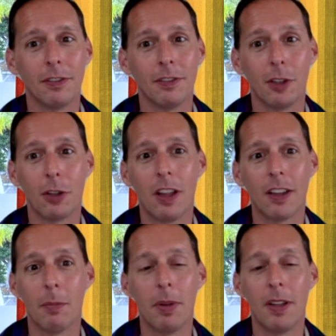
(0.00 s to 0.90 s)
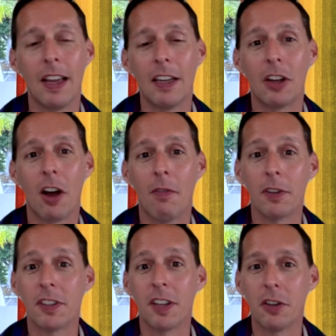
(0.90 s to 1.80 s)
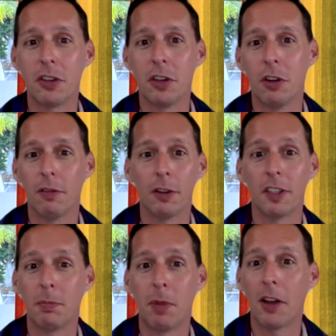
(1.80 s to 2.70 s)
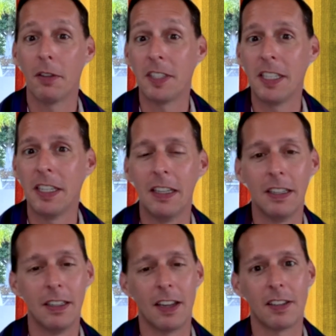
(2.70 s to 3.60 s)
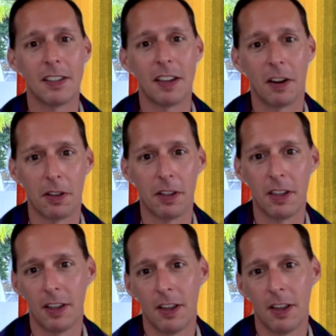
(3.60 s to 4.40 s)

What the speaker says: look like a polite conversation over a spot of tea, necessarily.